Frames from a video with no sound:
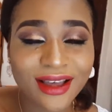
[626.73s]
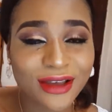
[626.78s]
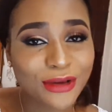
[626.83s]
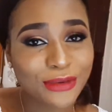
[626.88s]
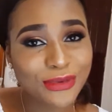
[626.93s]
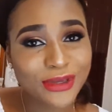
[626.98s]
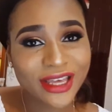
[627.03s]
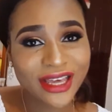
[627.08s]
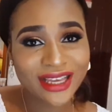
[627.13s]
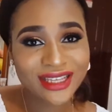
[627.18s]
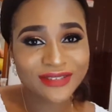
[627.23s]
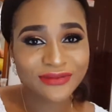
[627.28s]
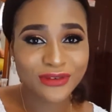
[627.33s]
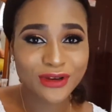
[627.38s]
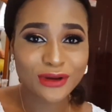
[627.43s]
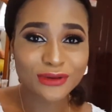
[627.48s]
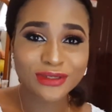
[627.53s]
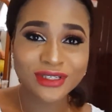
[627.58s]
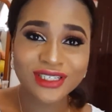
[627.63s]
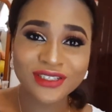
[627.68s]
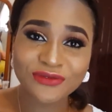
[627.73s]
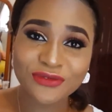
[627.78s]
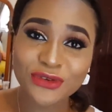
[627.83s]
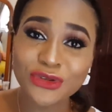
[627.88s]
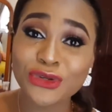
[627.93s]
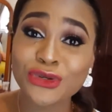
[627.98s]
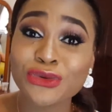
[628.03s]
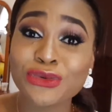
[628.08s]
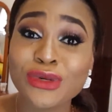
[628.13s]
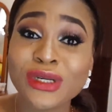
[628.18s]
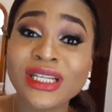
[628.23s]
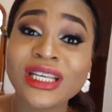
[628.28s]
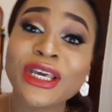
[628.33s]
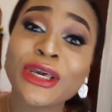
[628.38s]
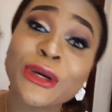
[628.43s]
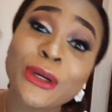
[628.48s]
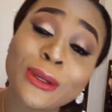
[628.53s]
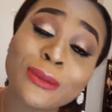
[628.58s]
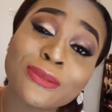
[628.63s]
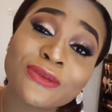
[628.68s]
I hope you guys found this video
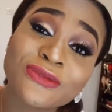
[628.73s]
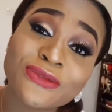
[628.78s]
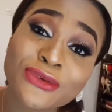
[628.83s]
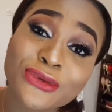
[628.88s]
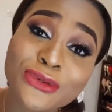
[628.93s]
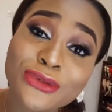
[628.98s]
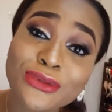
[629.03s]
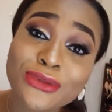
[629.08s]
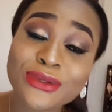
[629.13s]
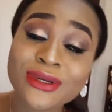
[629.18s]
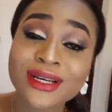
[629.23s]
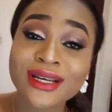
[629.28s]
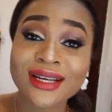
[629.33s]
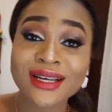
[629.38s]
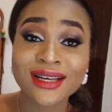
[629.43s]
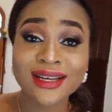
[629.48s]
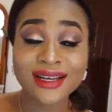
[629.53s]
really helpful,